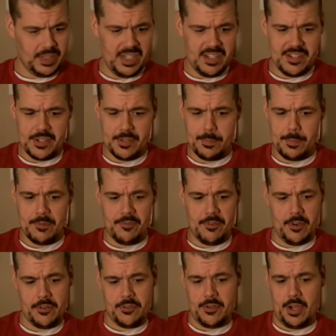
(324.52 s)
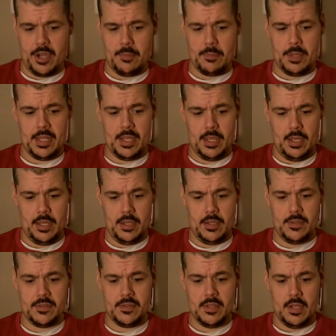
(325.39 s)
It's just been frustrating
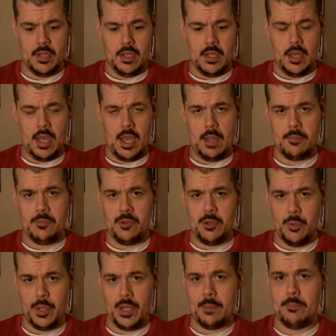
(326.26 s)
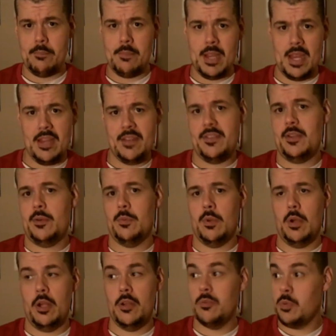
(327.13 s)
because I'm doing amazing
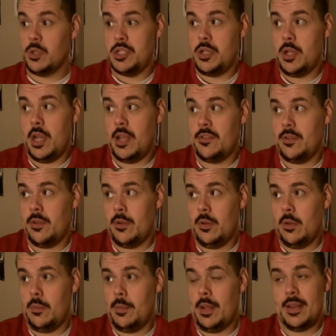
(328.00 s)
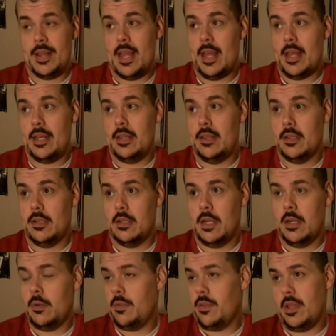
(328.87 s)
runs, which you guys don't know about that
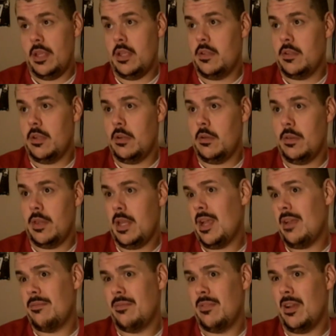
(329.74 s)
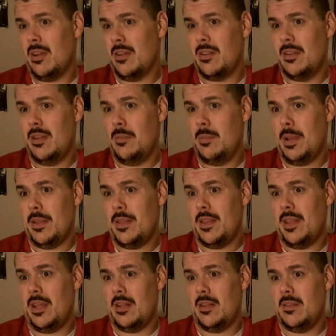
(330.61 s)
either, I don't think, because I don't think I've talked to you
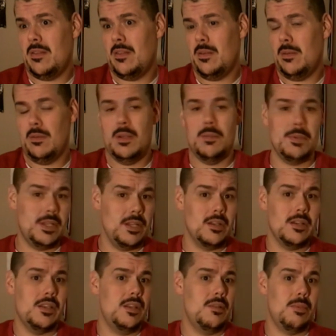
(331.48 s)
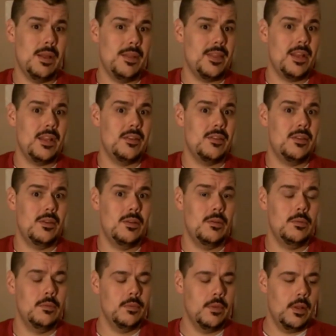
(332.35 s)
about that. So let me talk to you about that too.